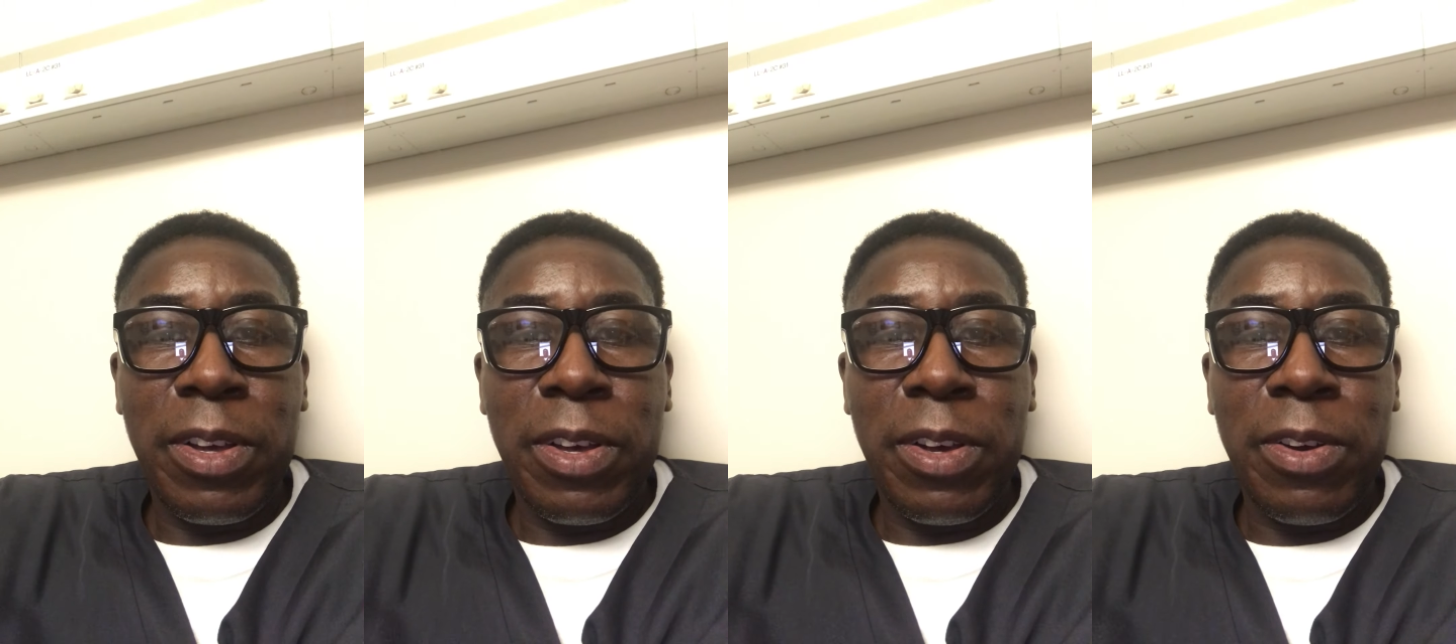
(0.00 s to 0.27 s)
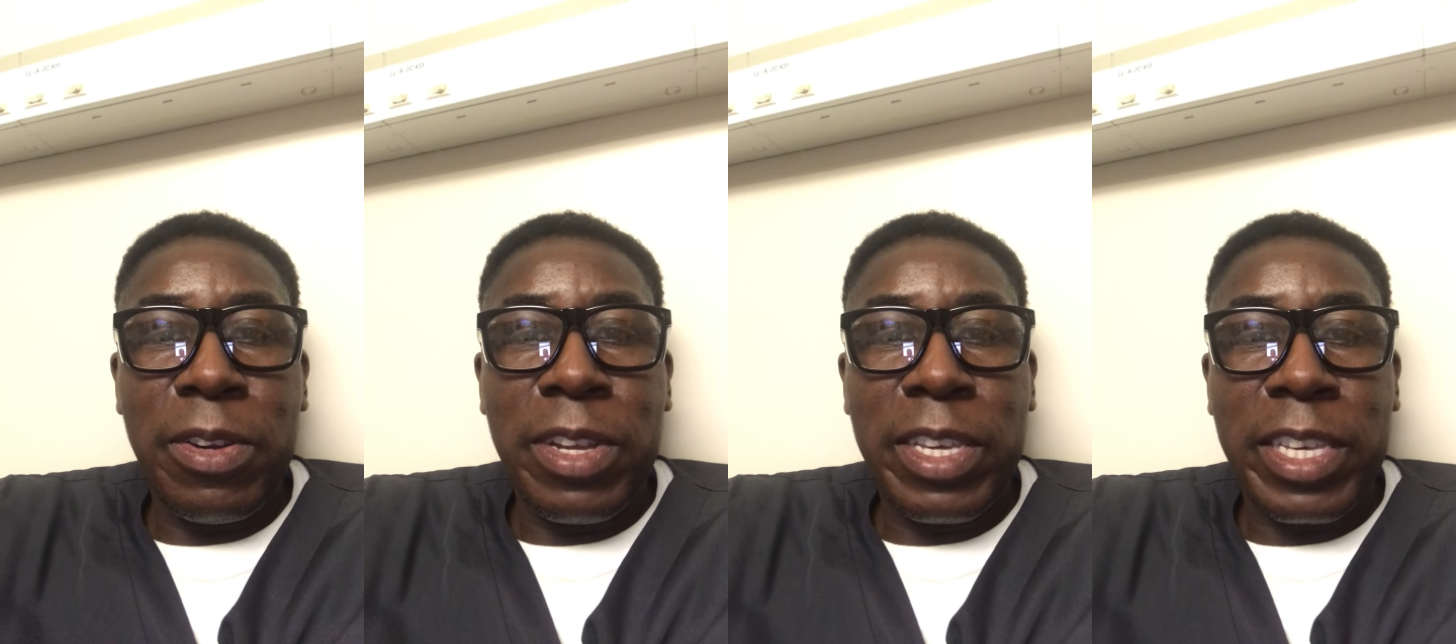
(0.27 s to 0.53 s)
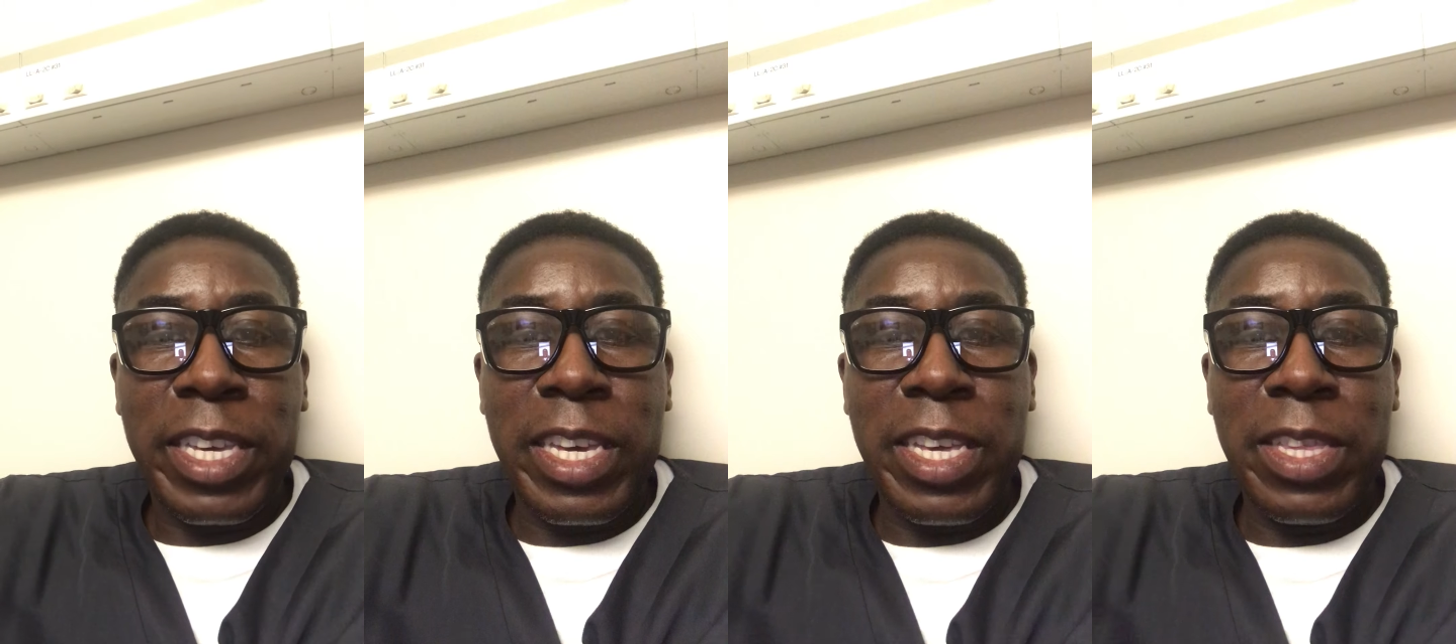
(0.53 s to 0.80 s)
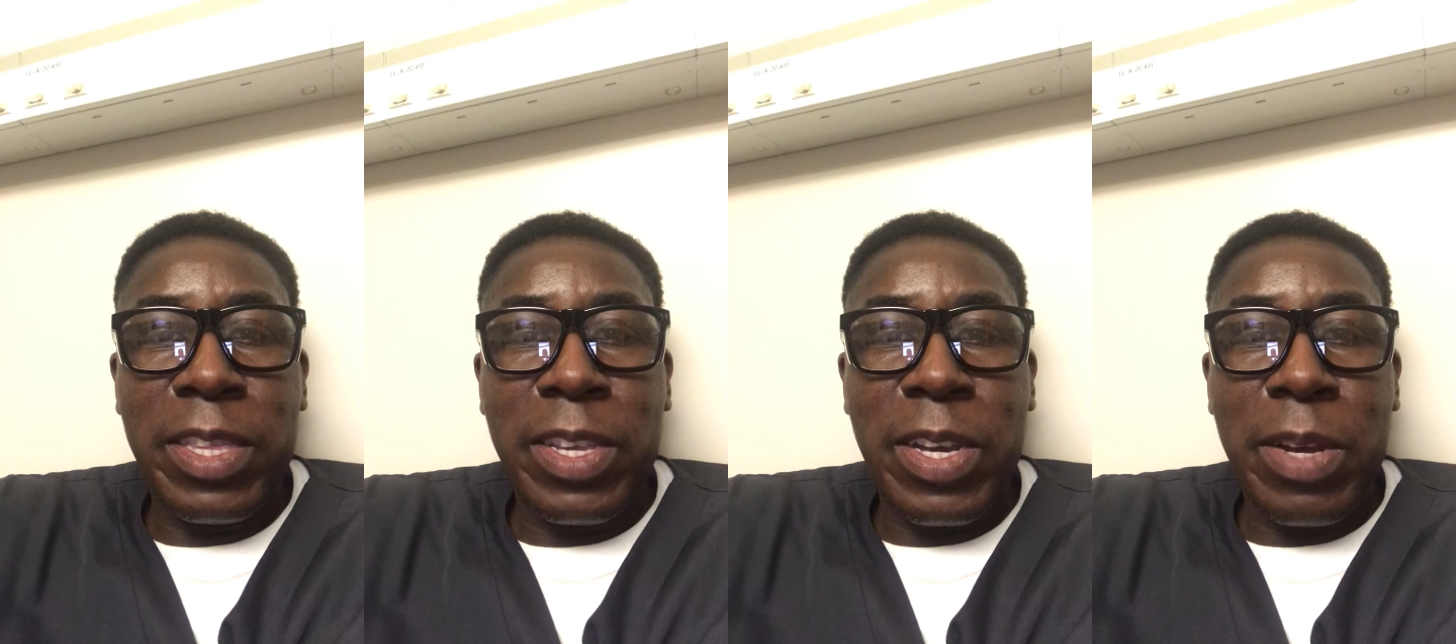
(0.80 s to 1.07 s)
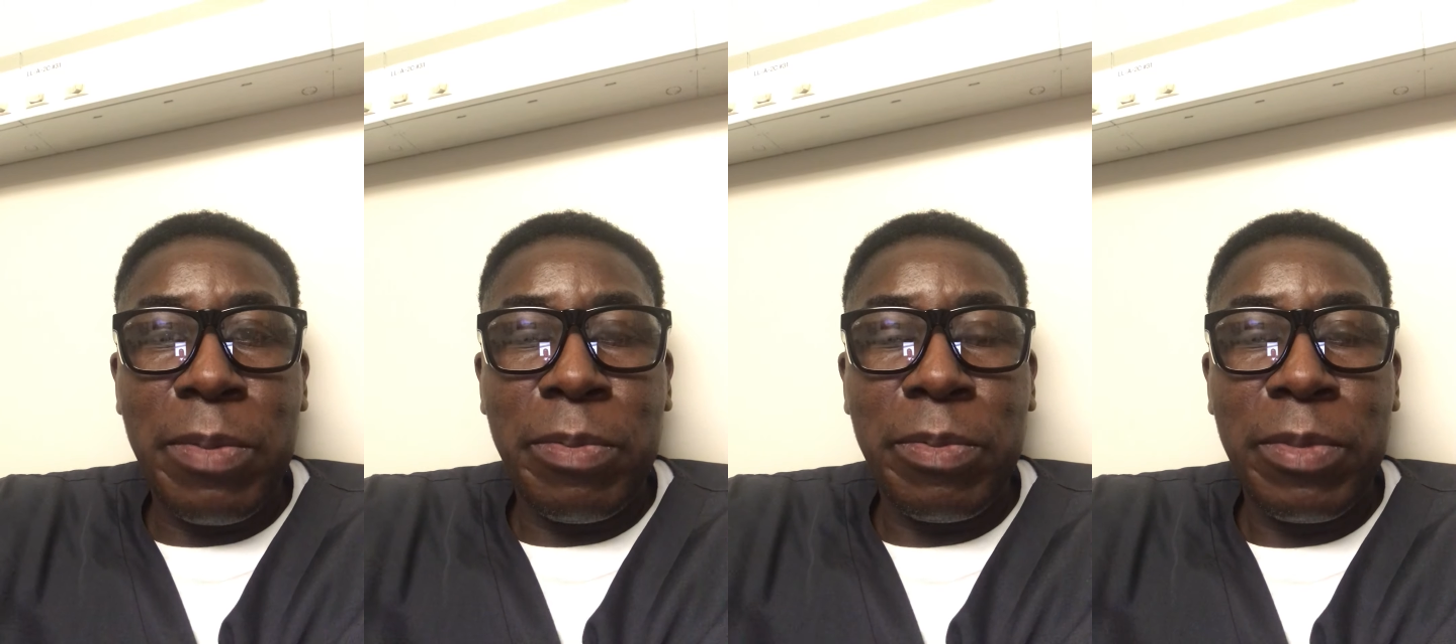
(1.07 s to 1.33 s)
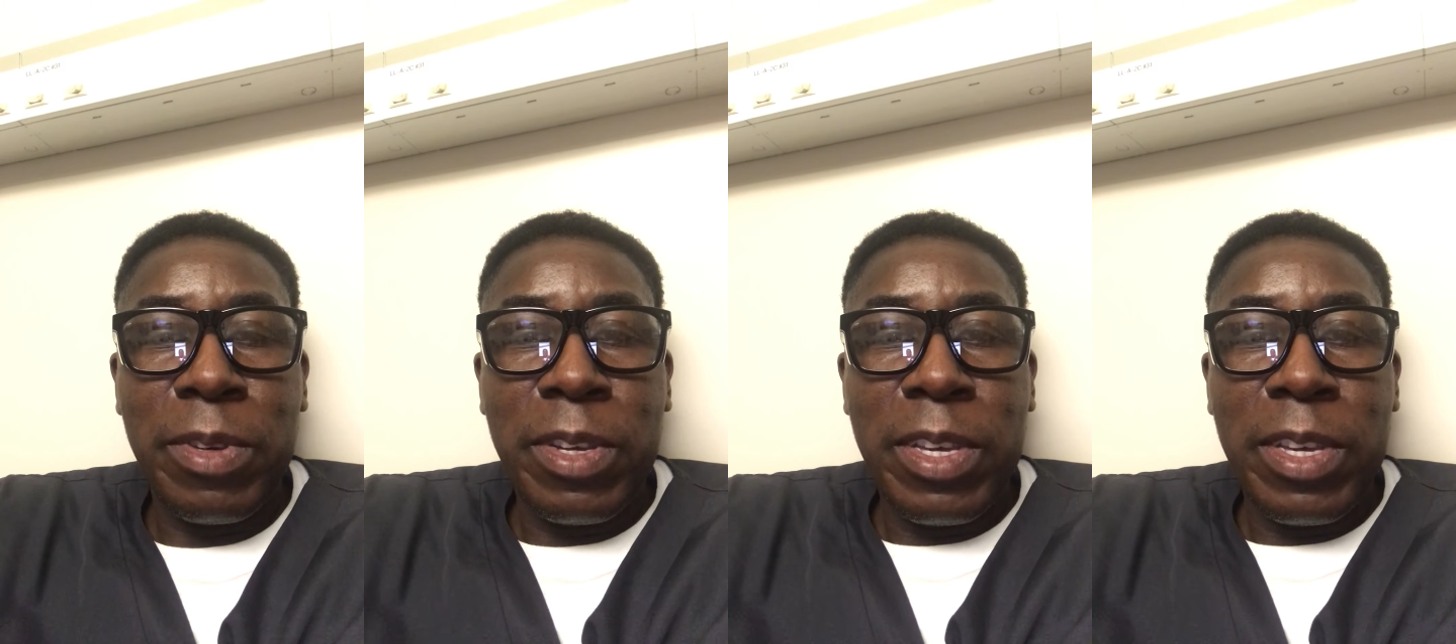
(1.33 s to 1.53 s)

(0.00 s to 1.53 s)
on a kingdom